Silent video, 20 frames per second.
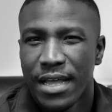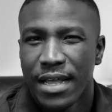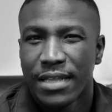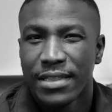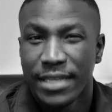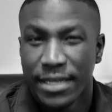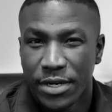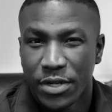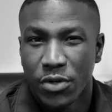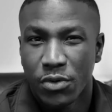
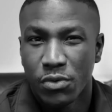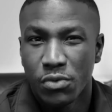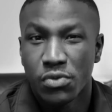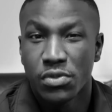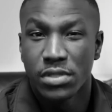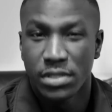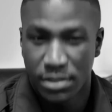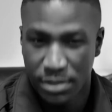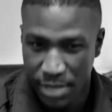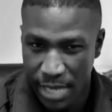
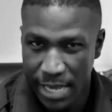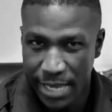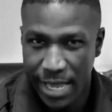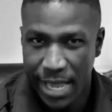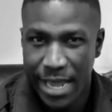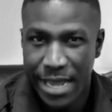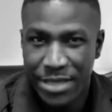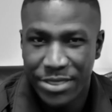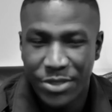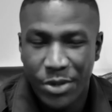clinicals,
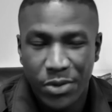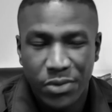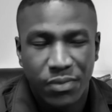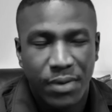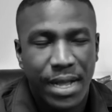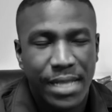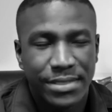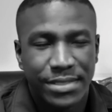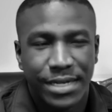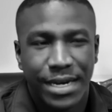aka third
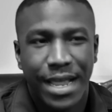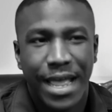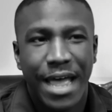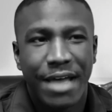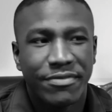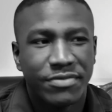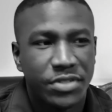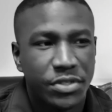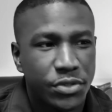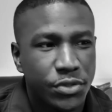rides, that I
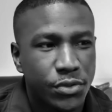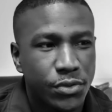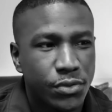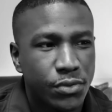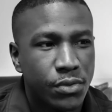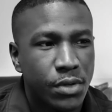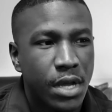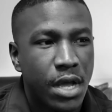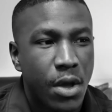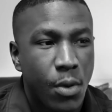have to
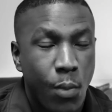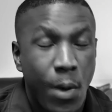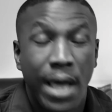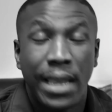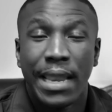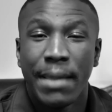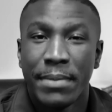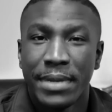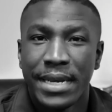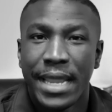do
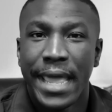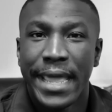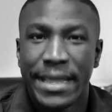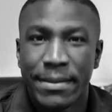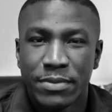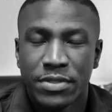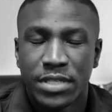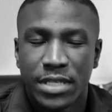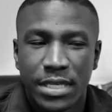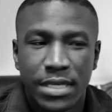while I'm in
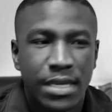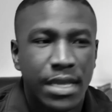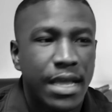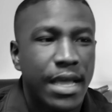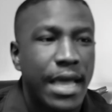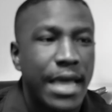AMT.